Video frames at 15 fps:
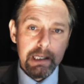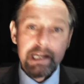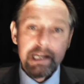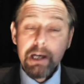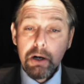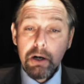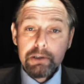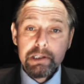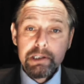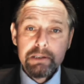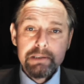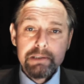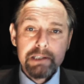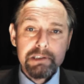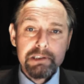He
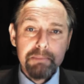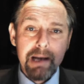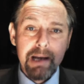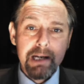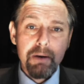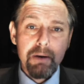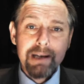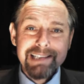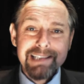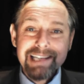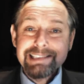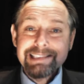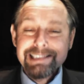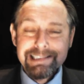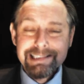argued that tobacco has
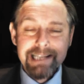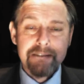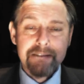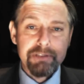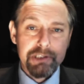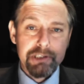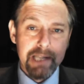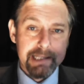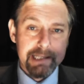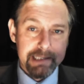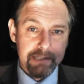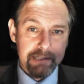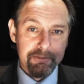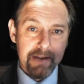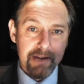a
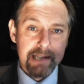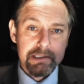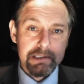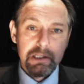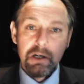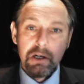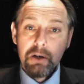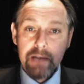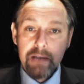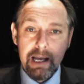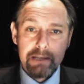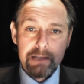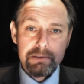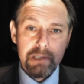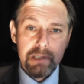devastating effect on
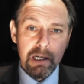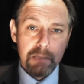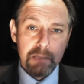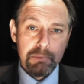health,